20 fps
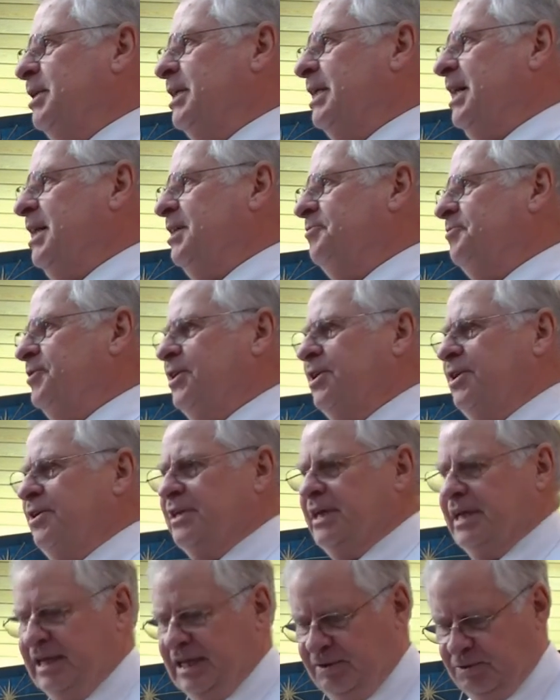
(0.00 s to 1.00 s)
in life are
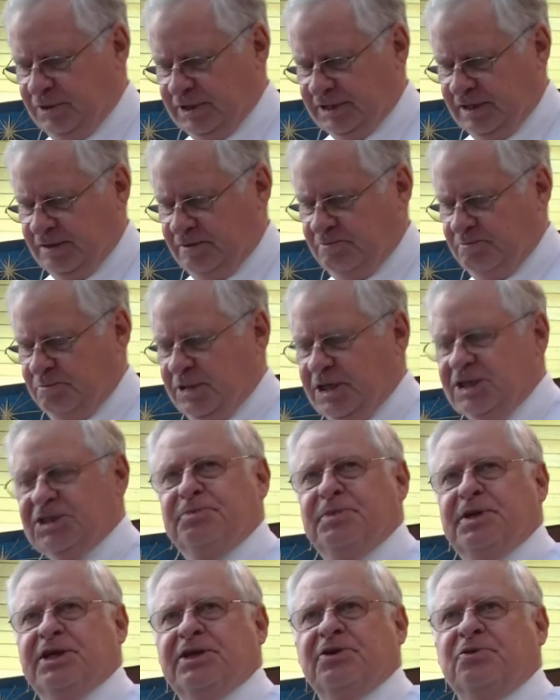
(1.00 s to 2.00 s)
that he was a
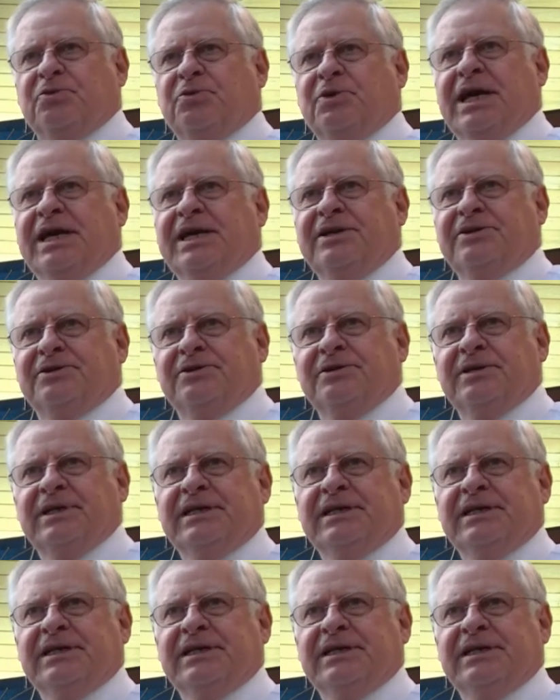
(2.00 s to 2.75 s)
much better writer,